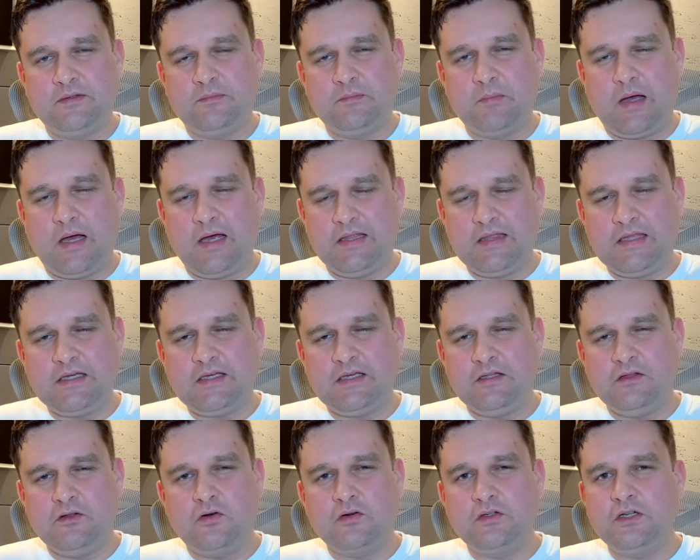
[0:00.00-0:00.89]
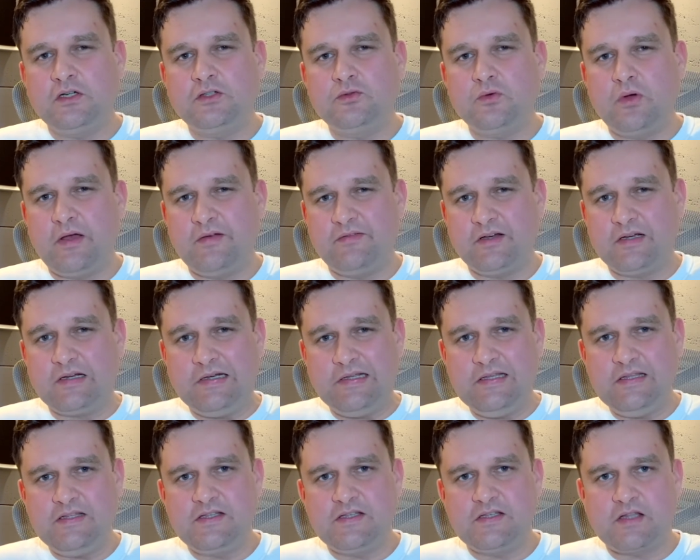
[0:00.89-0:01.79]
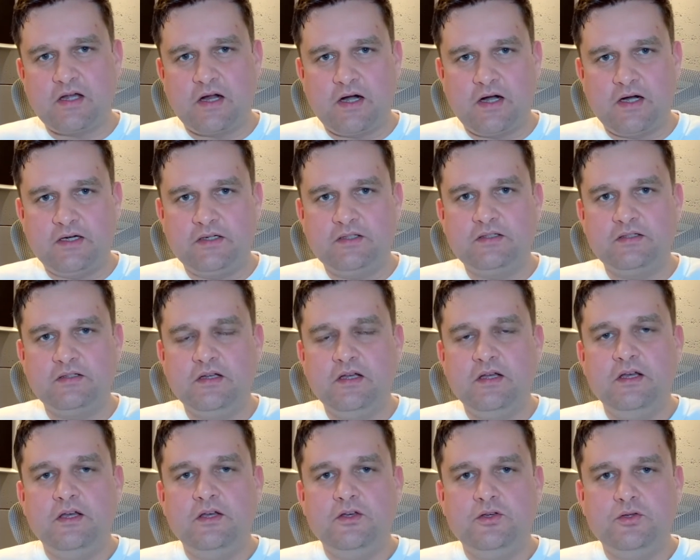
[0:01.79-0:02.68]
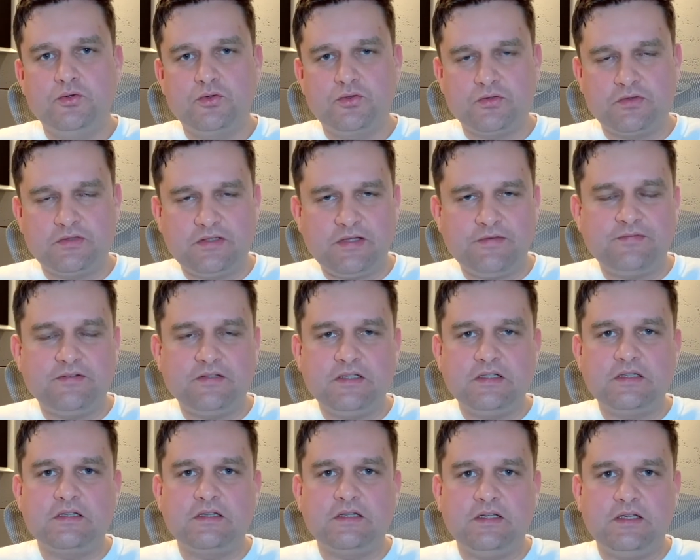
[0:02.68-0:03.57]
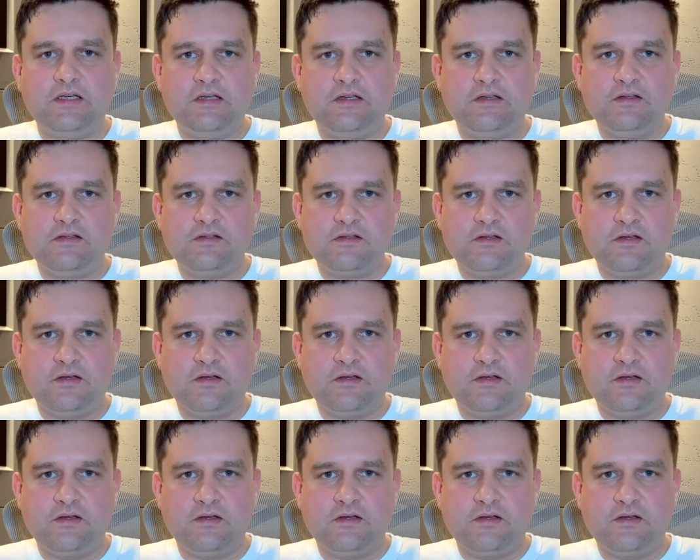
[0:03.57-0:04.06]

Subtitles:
I think in order to have a clean start, you should definitely